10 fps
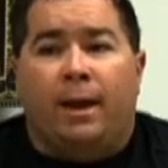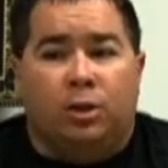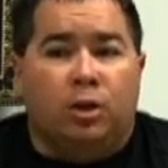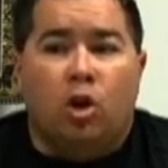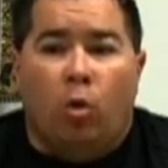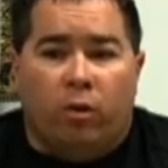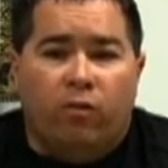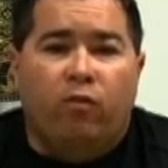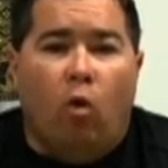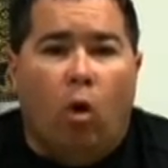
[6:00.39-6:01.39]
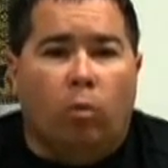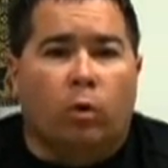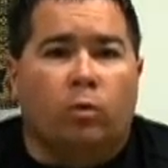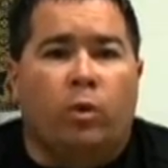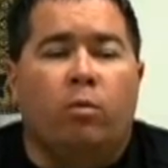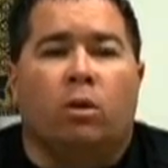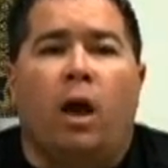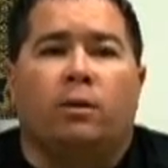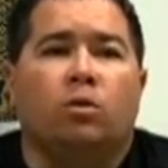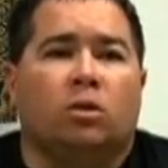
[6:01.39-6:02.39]
actually going forward, we would
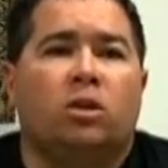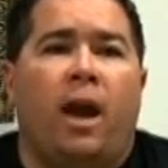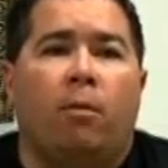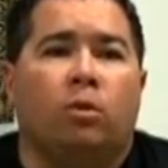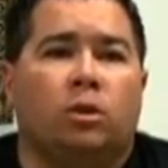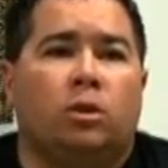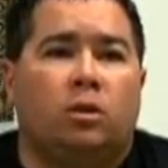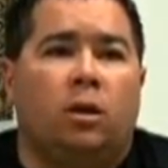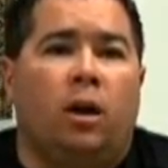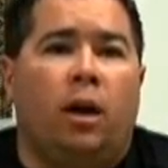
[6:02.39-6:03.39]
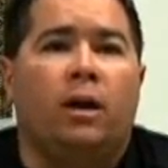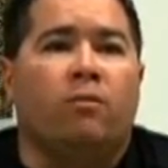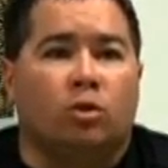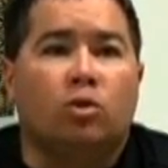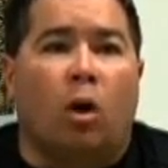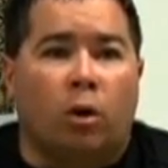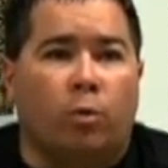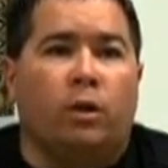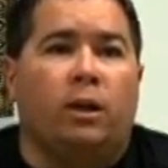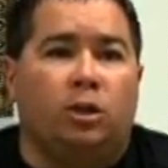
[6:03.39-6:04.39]
like to establish an even stronger
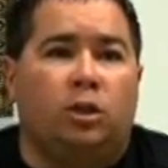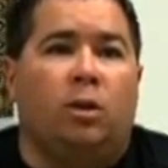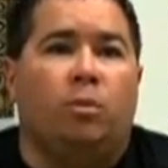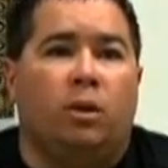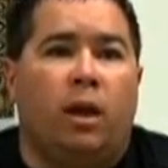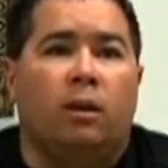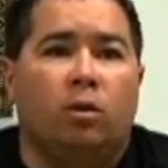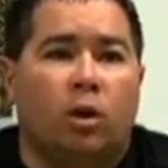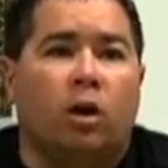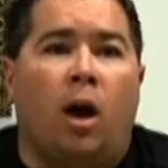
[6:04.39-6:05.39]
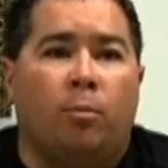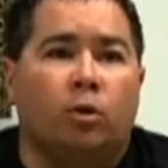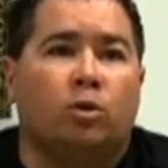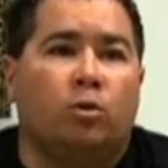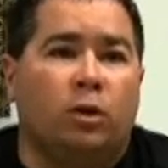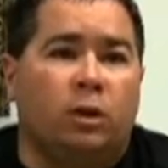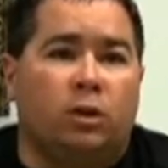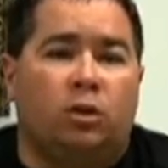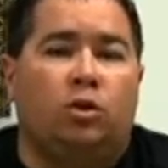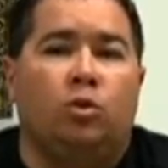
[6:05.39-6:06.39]
relationship and look at
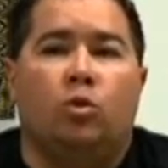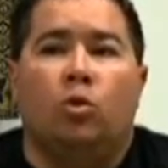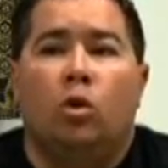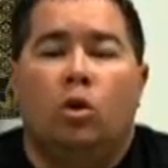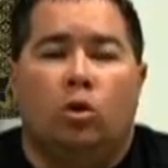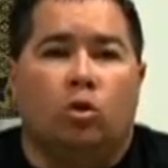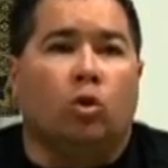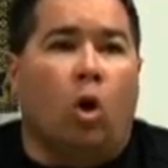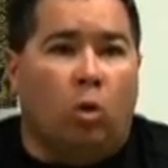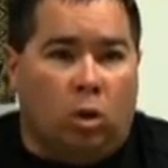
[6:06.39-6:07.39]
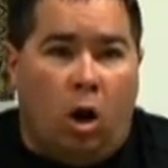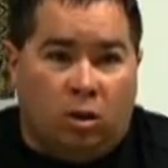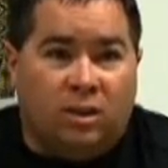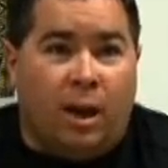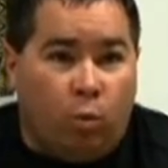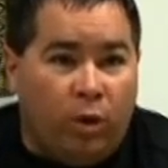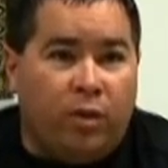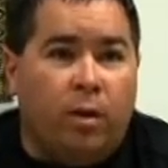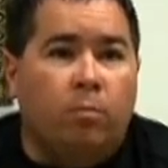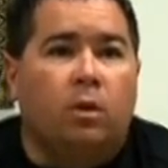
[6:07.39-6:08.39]
opportunities to grow alongside with
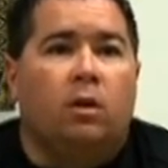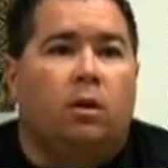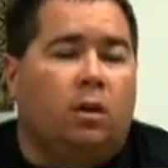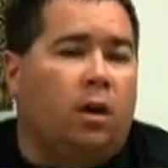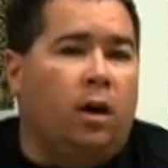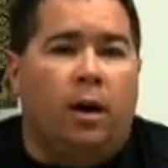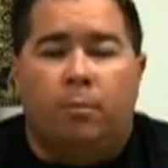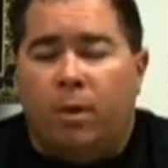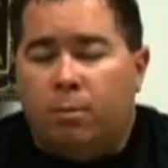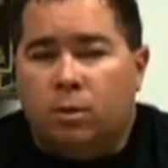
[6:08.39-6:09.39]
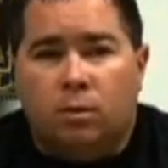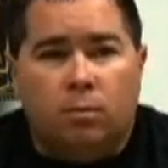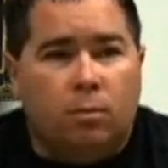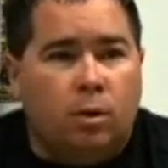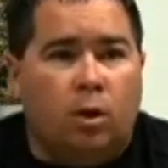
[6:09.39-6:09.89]
them. Maybe some,